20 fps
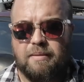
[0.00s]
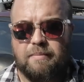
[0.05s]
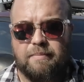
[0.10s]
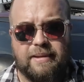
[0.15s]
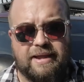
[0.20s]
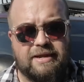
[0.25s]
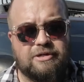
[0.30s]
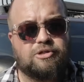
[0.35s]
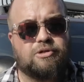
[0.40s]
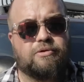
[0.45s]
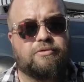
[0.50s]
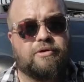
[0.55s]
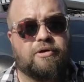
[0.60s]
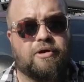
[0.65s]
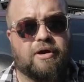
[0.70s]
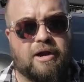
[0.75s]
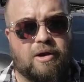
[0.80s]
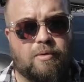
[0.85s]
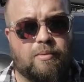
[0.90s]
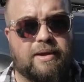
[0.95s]
make sure
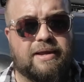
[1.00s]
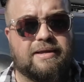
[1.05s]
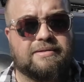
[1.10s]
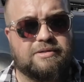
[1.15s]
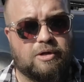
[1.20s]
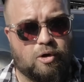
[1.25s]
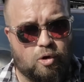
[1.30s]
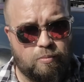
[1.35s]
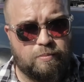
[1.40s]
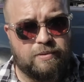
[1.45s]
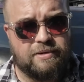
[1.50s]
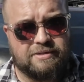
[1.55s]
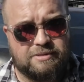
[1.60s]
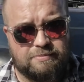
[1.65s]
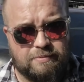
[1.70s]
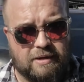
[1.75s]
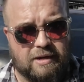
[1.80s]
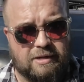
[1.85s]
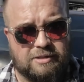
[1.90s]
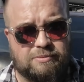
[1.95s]
their airway is open as
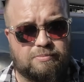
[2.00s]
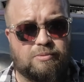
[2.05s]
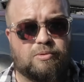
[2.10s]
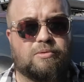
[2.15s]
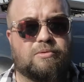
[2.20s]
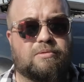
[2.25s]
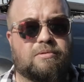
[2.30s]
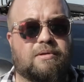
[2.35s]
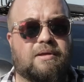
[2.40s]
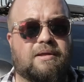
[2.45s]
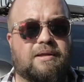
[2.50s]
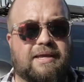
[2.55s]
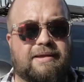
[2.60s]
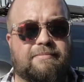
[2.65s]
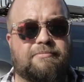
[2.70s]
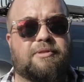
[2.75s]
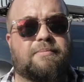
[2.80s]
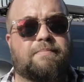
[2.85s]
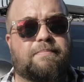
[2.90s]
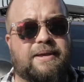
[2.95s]
possible,
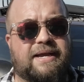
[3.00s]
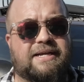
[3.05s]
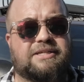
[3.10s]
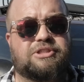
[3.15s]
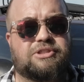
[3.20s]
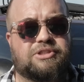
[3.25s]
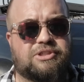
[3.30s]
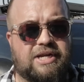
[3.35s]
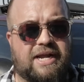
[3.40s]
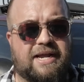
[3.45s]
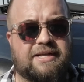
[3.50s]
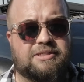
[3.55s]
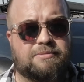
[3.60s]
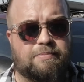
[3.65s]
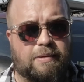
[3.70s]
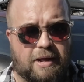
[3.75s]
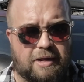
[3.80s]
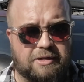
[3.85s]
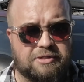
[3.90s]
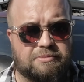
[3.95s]
give them the best chance
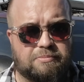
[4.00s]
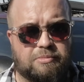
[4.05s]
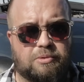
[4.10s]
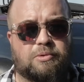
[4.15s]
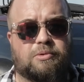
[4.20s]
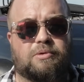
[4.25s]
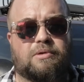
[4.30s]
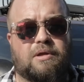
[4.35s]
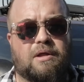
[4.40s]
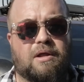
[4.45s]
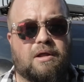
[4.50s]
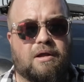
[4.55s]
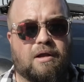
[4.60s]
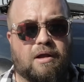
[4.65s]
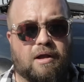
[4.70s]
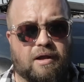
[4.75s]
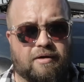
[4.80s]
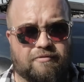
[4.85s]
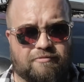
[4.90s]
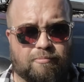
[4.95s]
possible
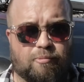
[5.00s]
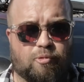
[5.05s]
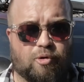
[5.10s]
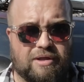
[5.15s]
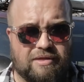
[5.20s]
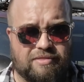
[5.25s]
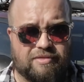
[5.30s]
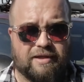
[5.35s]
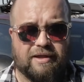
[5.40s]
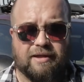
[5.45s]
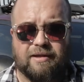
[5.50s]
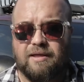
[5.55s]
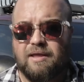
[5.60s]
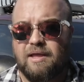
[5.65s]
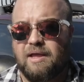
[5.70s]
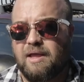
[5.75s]
of breathing.